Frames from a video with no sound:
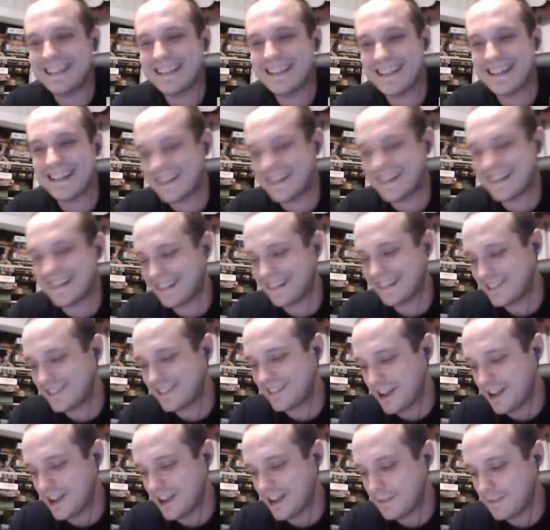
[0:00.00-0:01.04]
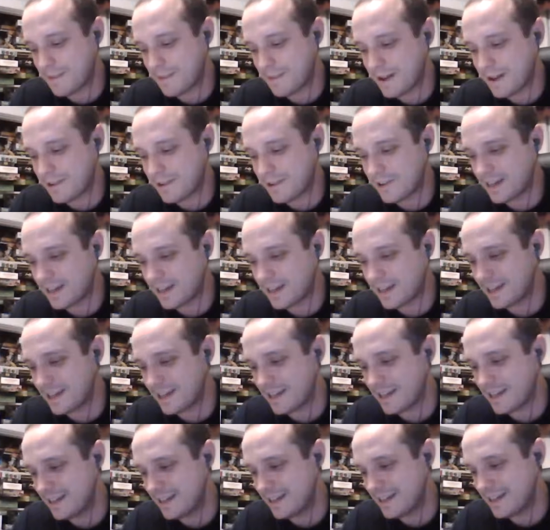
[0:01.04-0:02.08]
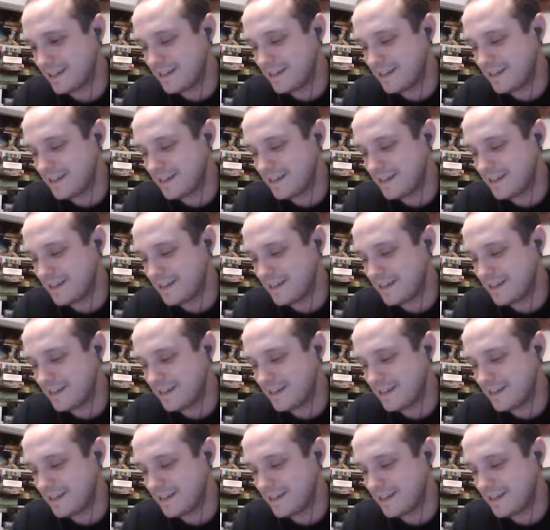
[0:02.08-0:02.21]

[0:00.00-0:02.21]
Let's talk about an